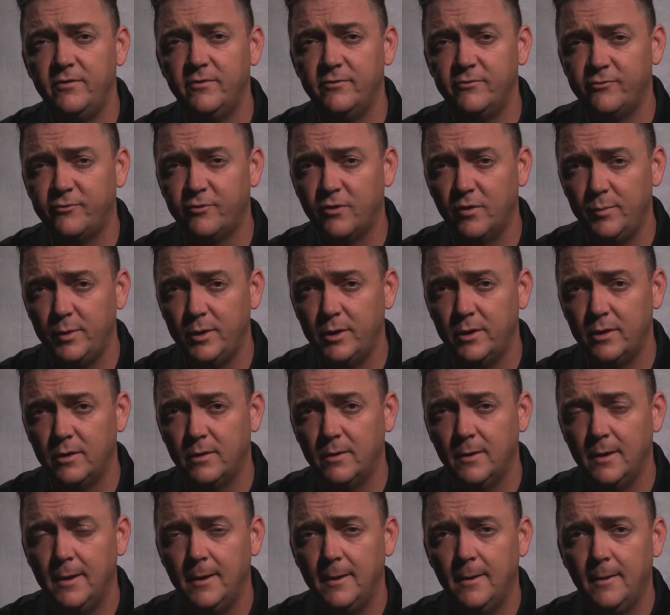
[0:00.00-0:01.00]

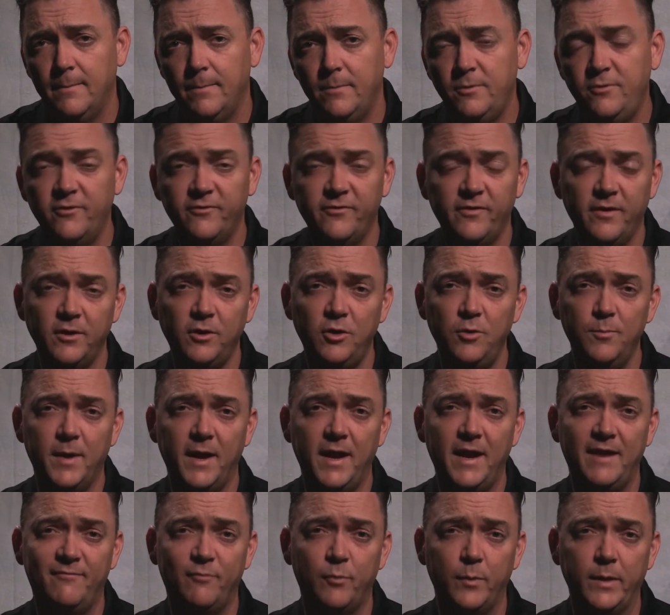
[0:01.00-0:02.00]
distributor. Just like you
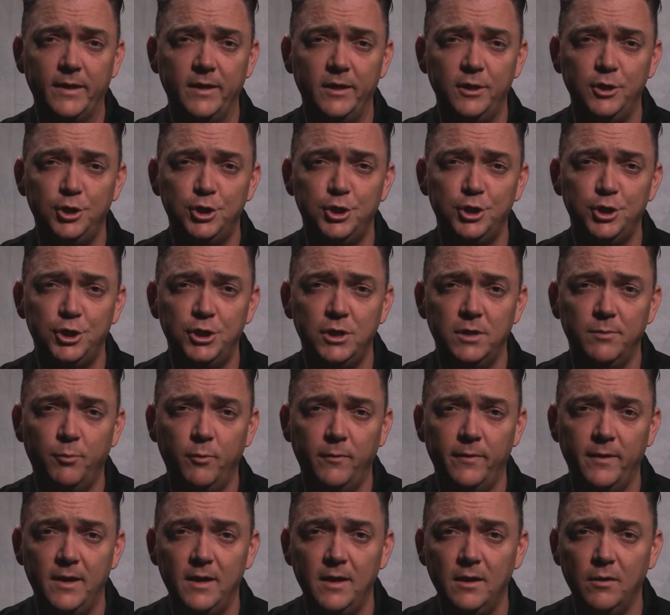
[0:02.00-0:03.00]
might have a
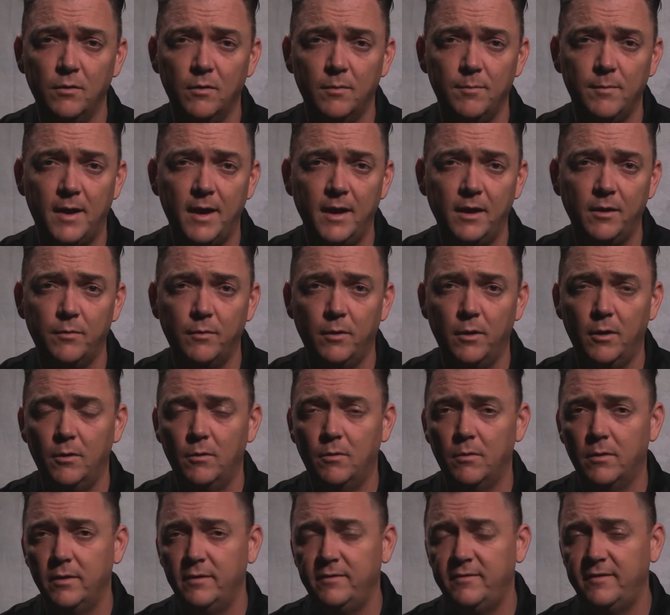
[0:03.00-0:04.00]
relationship with an Ingram
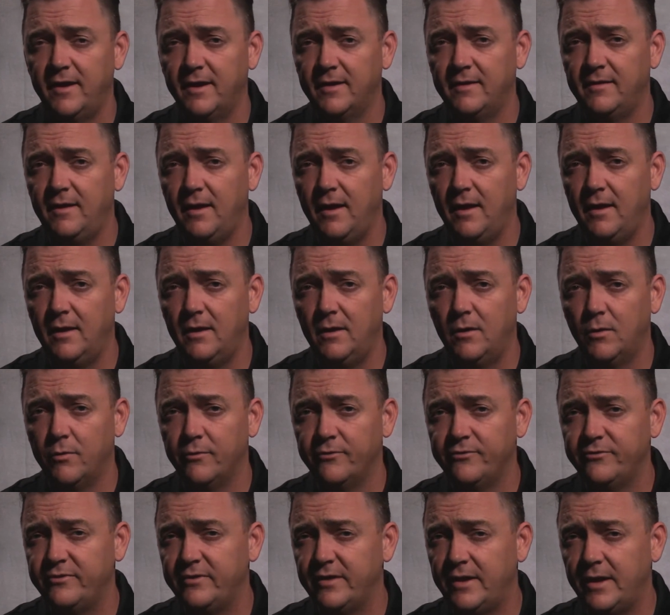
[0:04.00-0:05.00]
Micro or a Tech Data
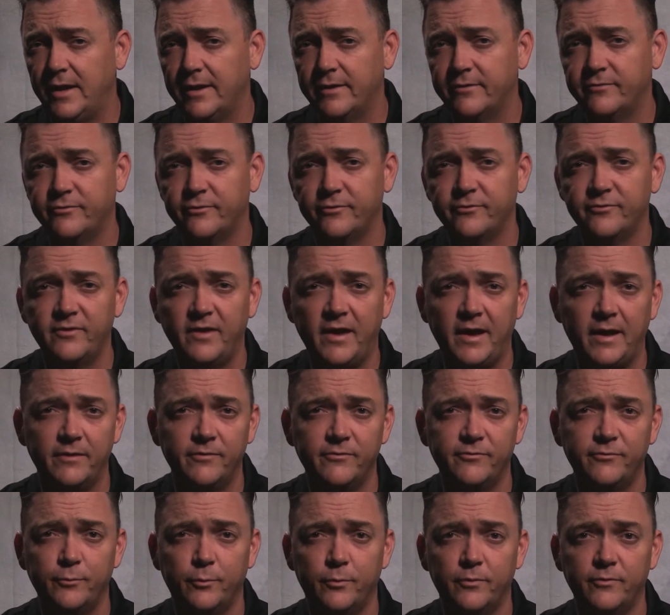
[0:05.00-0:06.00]
or Synnex or
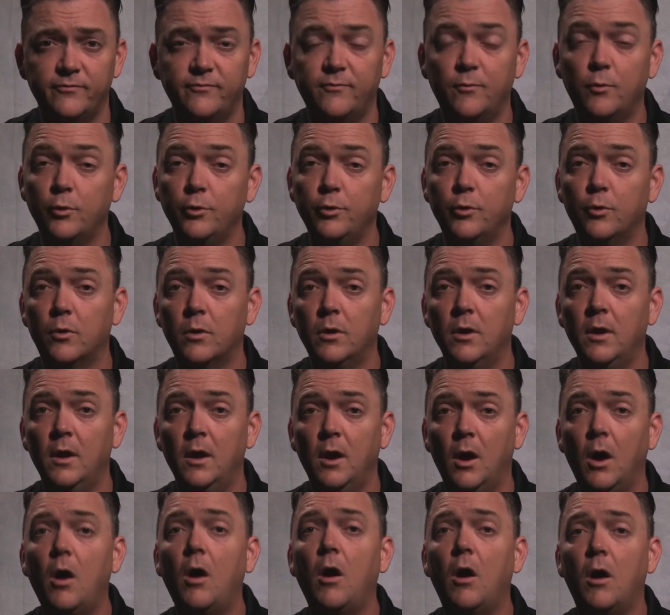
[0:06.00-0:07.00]
ScanSource for your
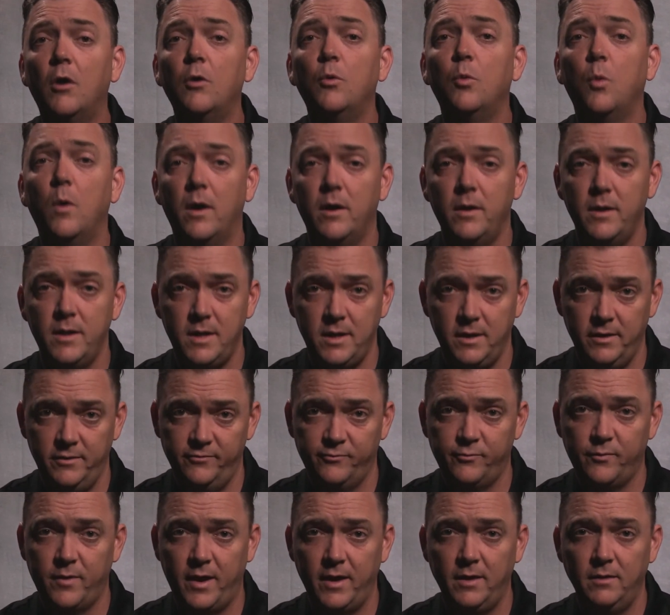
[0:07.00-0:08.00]
hardware
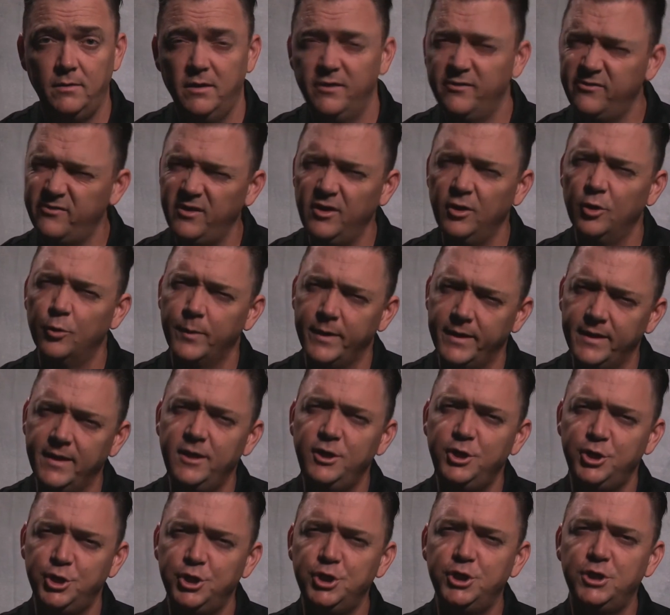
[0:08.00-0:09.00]
needs, right? A single
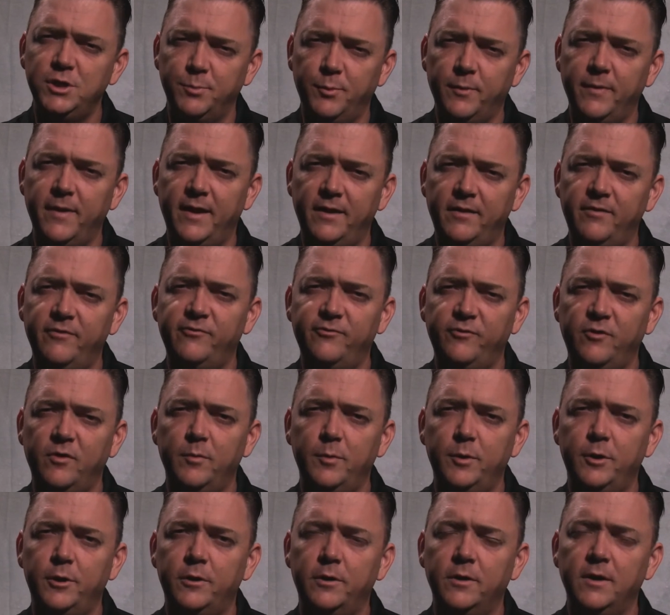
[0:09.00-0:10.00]
relationship with that
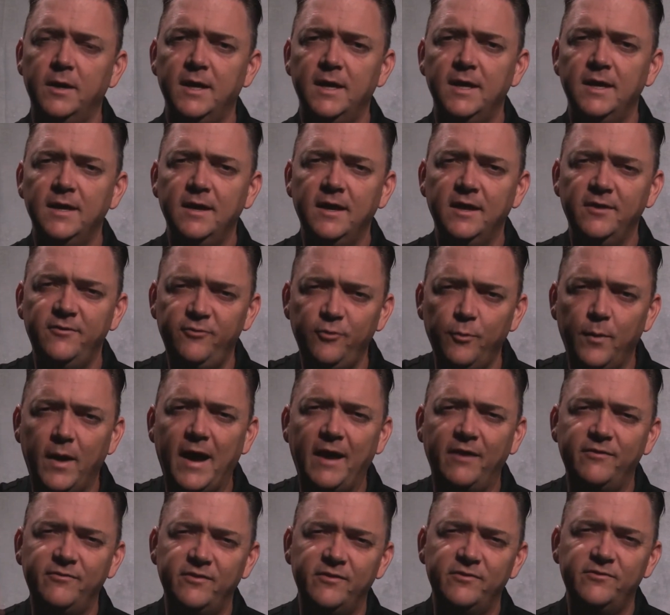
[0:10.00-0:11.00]
distributor gets you
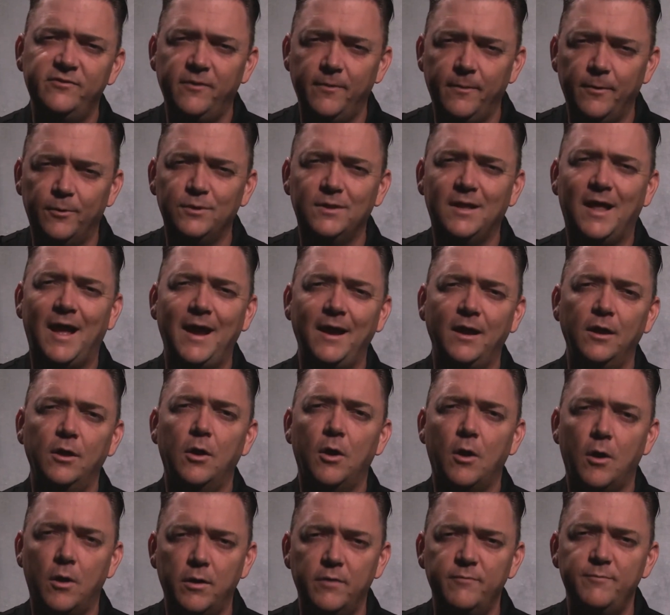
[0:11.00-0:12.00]
access to their
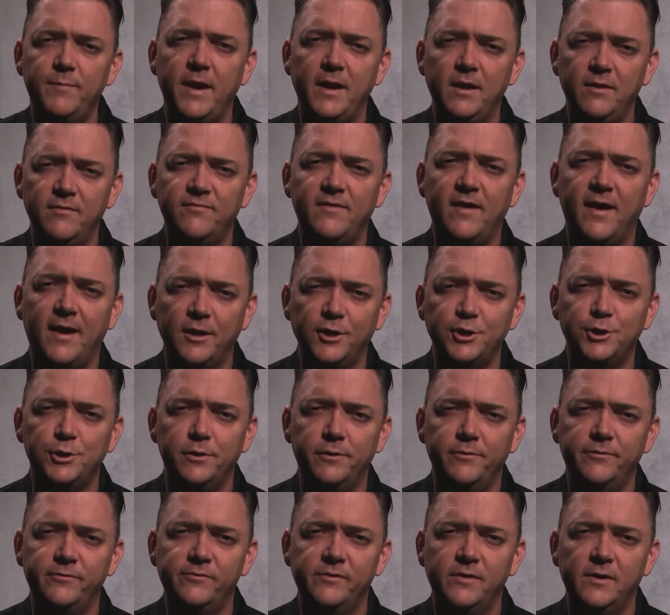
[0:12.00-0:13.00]
line card of
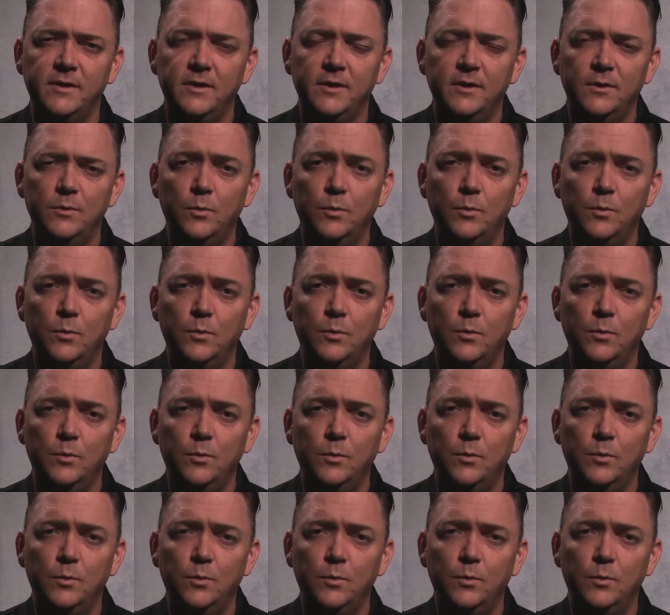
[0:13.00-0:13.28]
manufacturers.